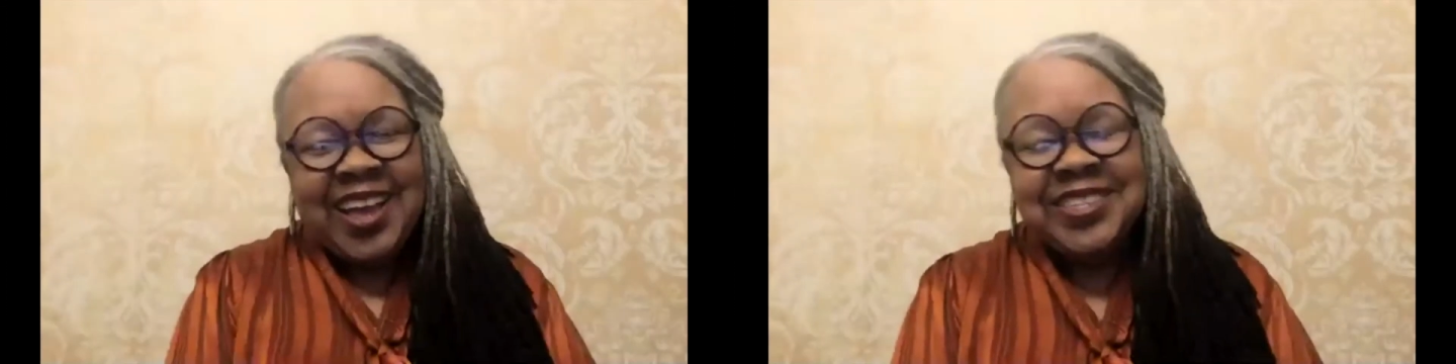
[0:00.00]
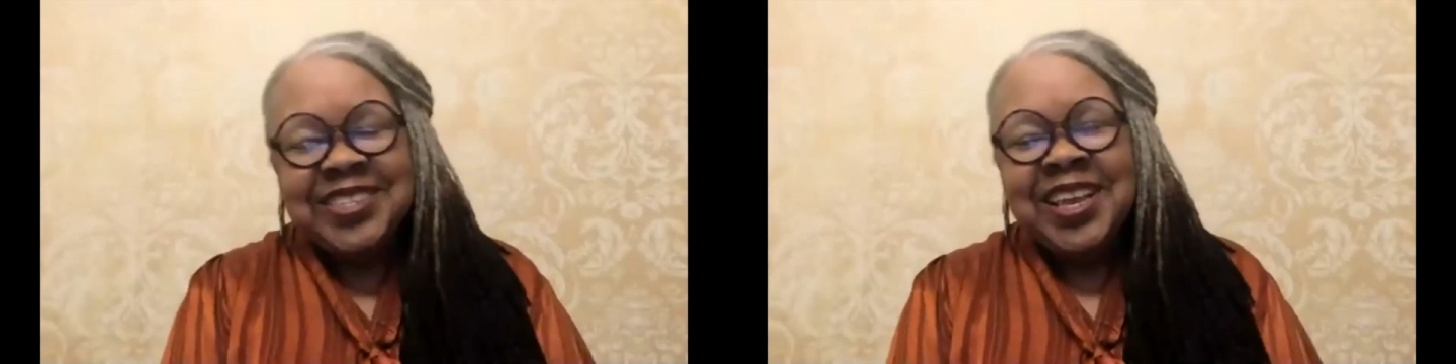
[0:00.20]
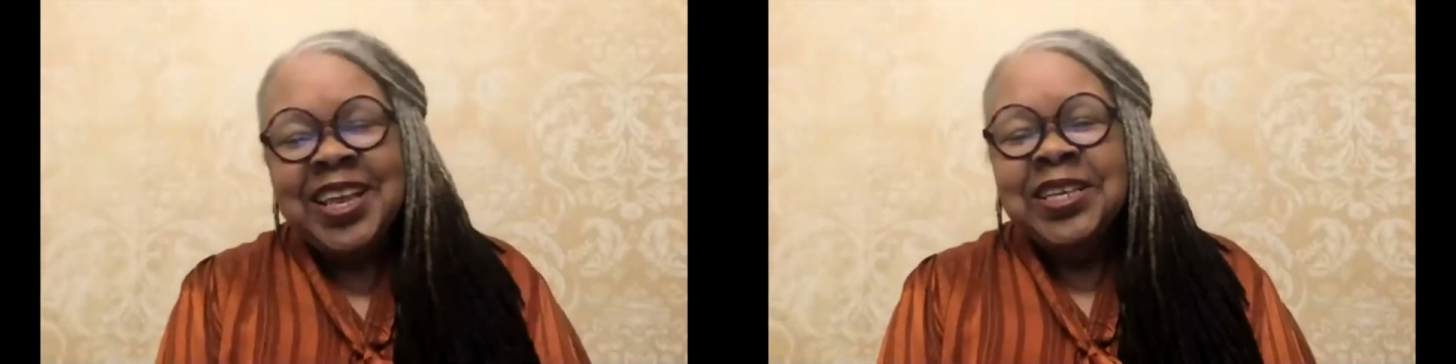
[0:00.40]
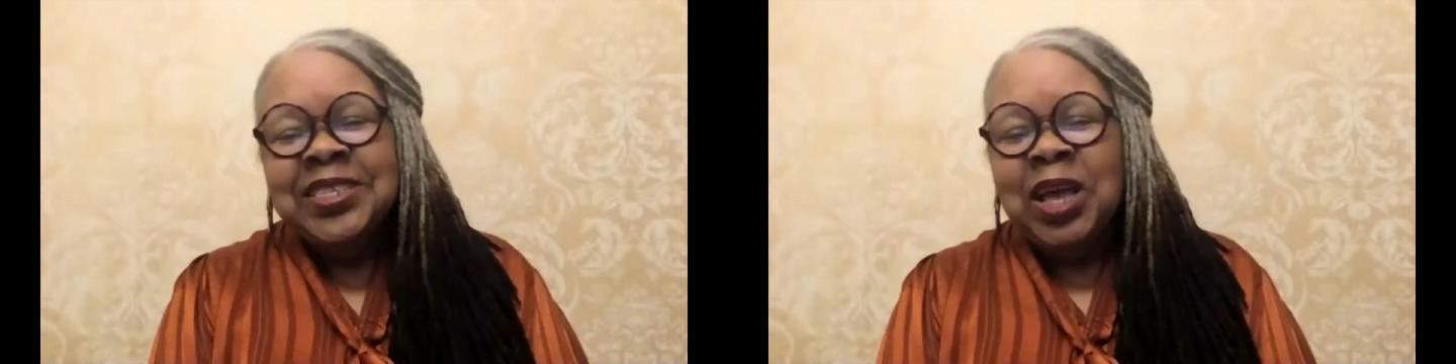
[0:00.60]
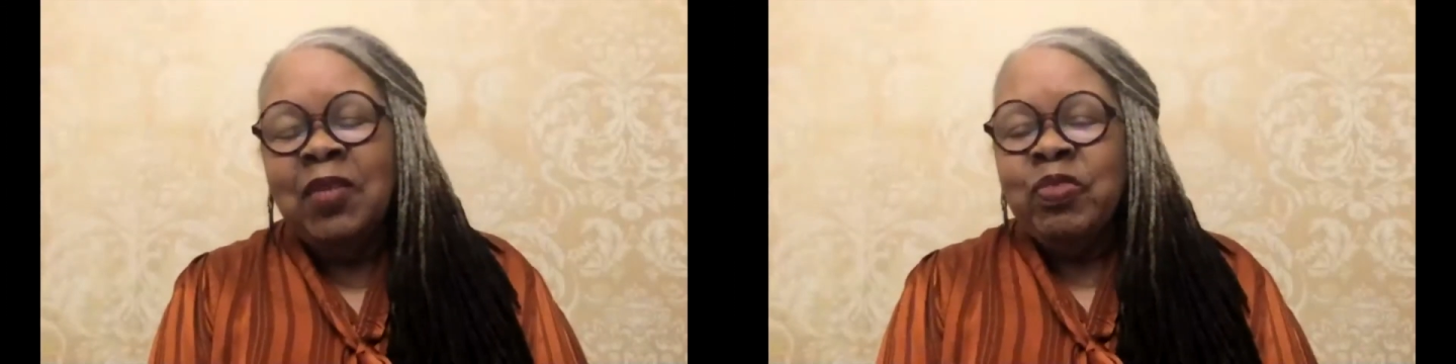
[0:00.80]
you so
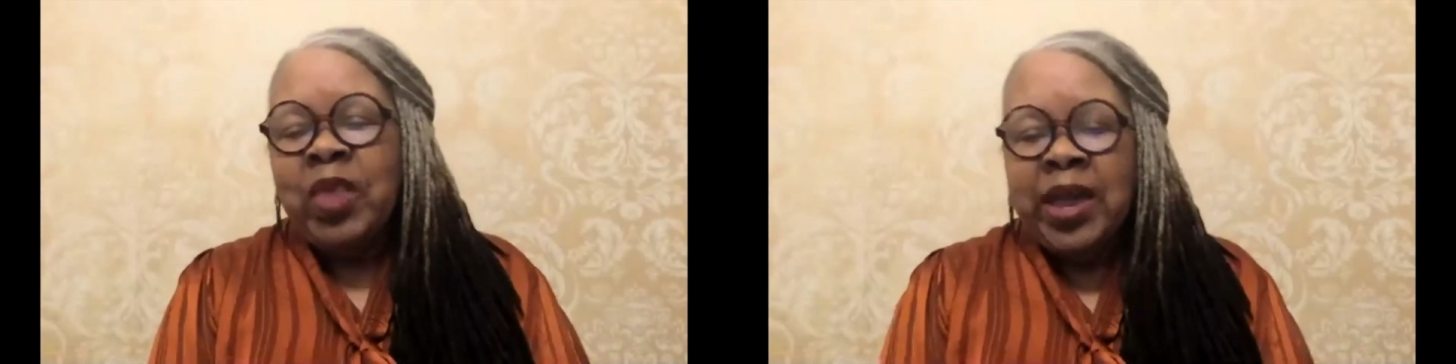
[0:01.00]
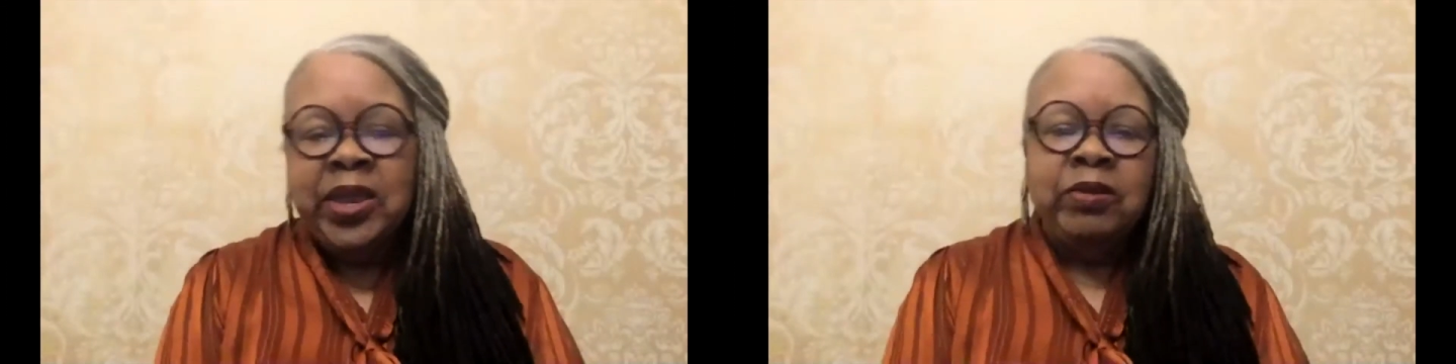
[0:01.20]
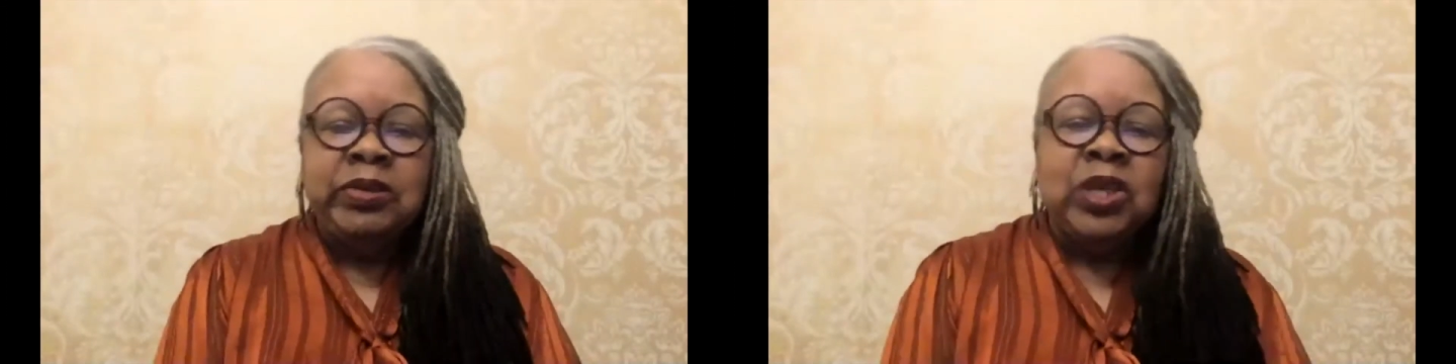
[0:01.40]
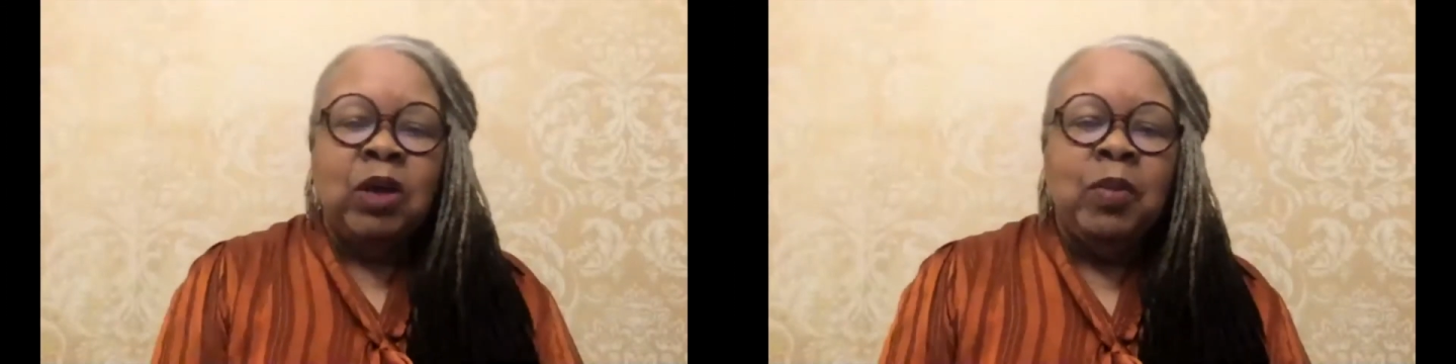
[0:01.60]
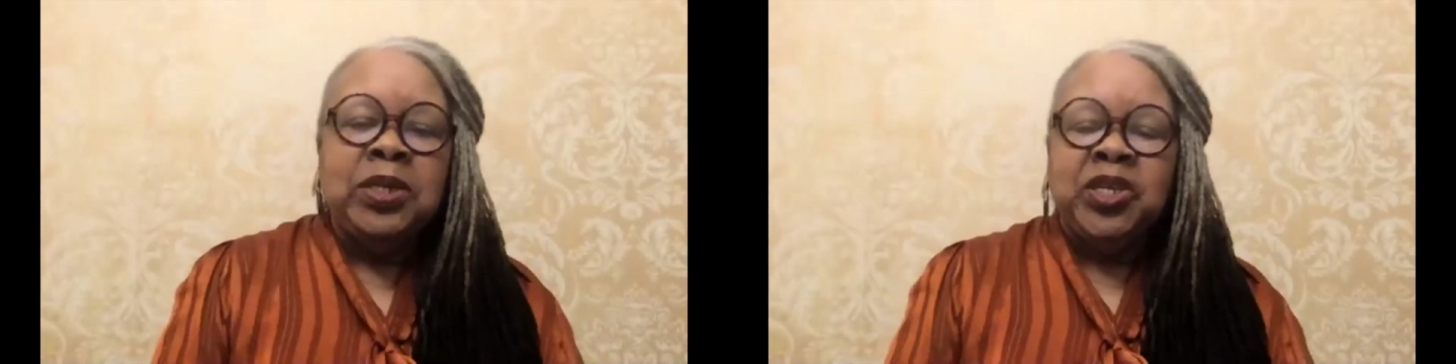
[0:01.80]
much again.
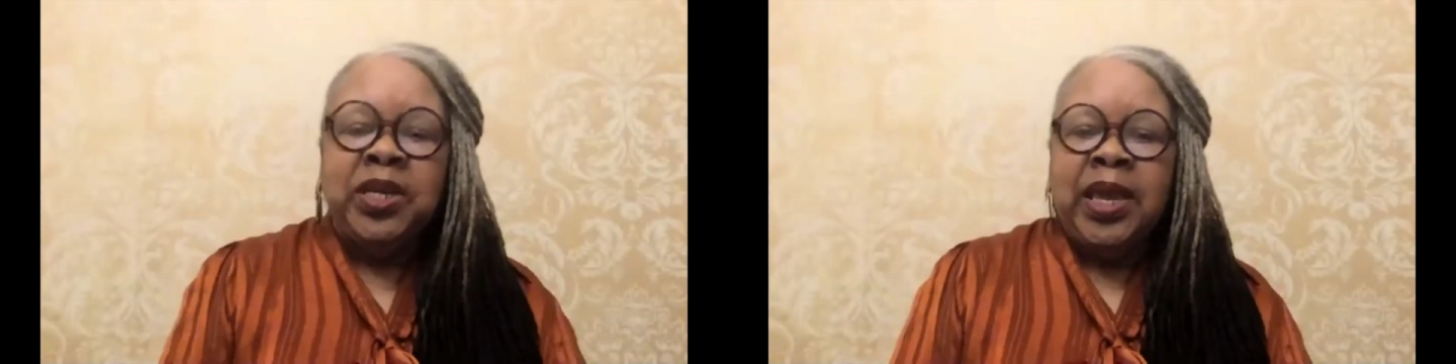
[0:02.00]
And